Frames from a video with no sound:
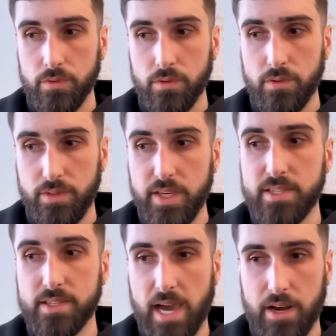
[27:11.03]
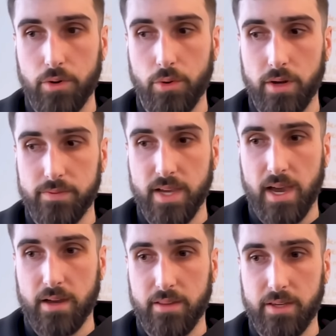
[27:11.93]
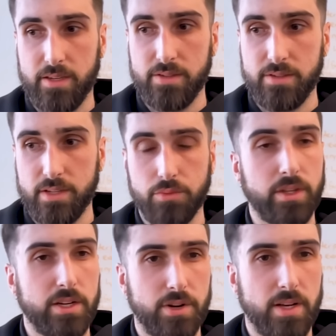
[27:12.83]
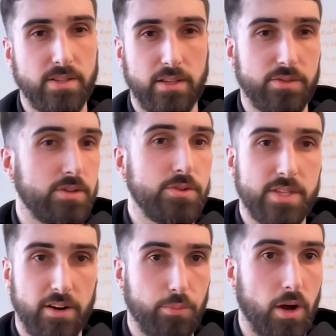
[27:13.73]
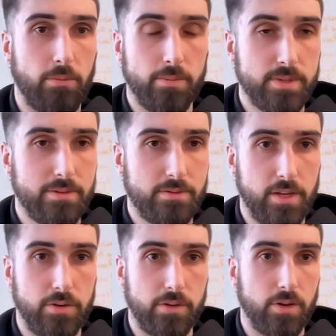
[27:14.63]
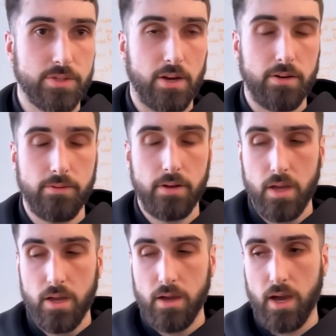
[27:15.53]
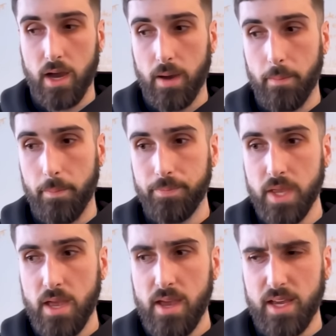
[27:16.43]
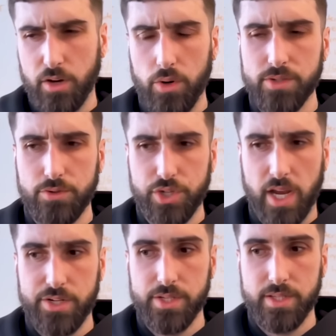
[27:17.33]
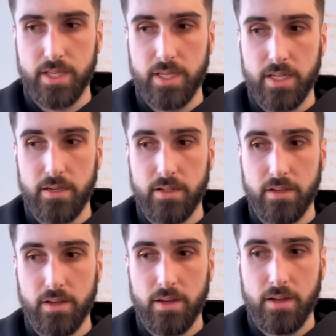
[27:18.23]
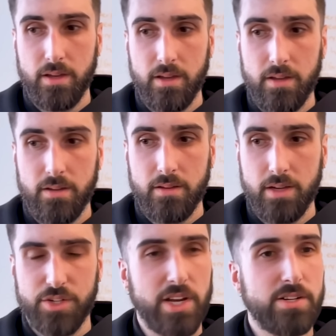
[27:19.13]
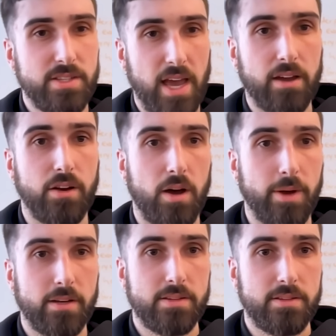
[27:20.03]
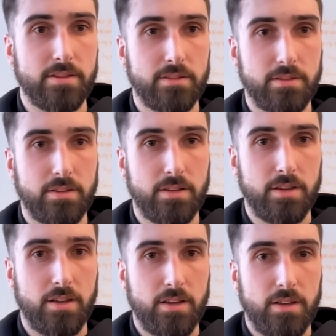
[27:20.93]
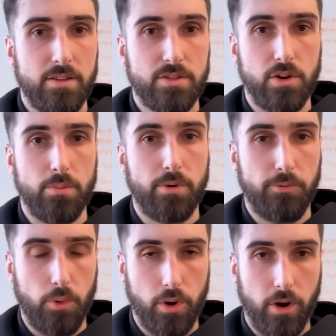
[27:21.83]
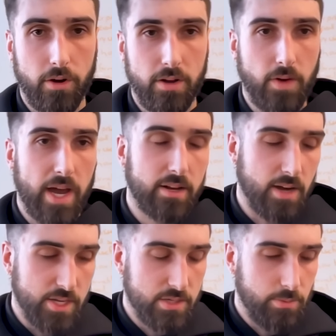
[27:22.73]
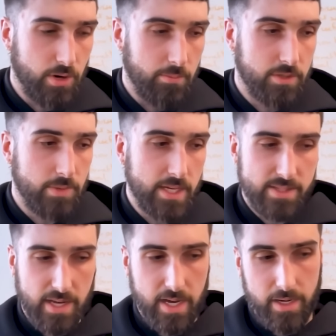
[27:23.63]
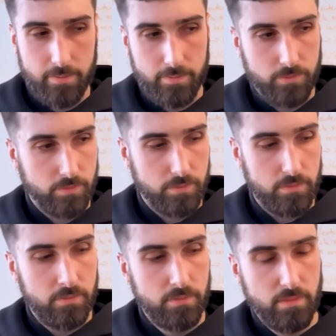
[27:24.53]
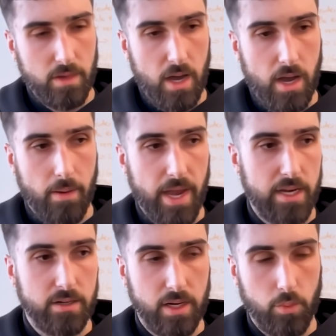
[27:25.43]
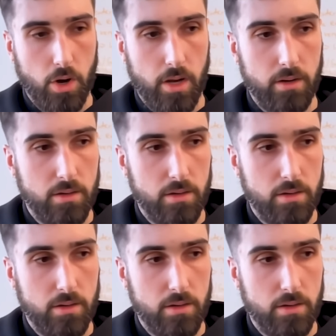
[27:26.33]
This category of tech, I think, is really interesting. There's a new set of problems that you can go solve. And it also changes the economics. So before, if I had a customer come to me and say, Aidan, I want